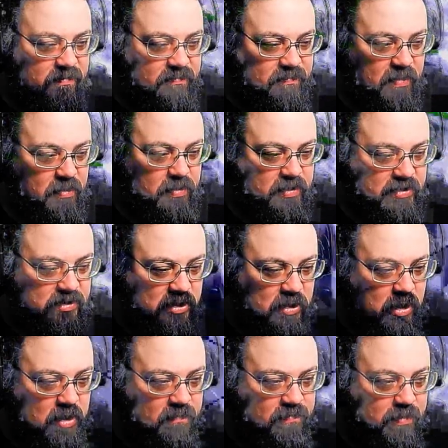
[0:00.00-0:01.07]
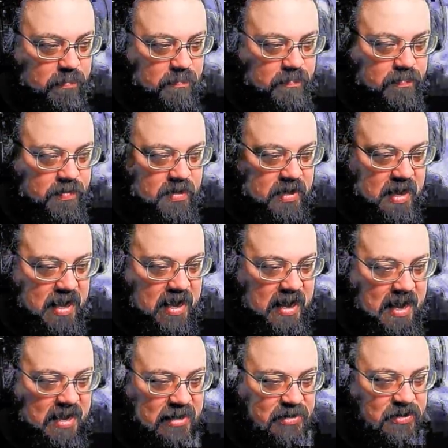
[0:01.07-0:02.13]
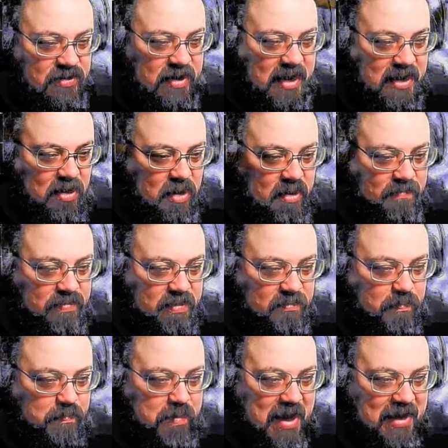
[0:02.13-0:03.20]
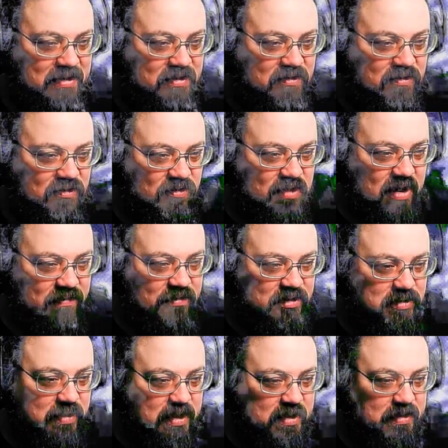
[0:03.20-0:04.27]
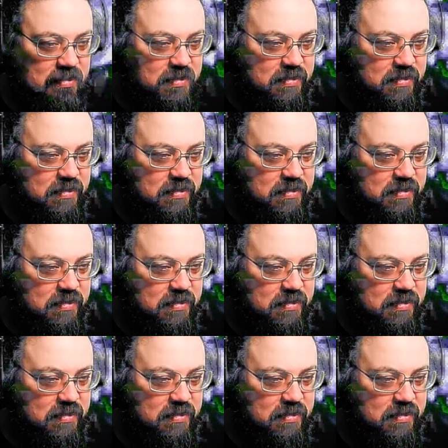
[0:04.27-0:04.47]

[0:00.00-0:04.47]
focus a lot of them, and you get a lot of this bad stuff as well.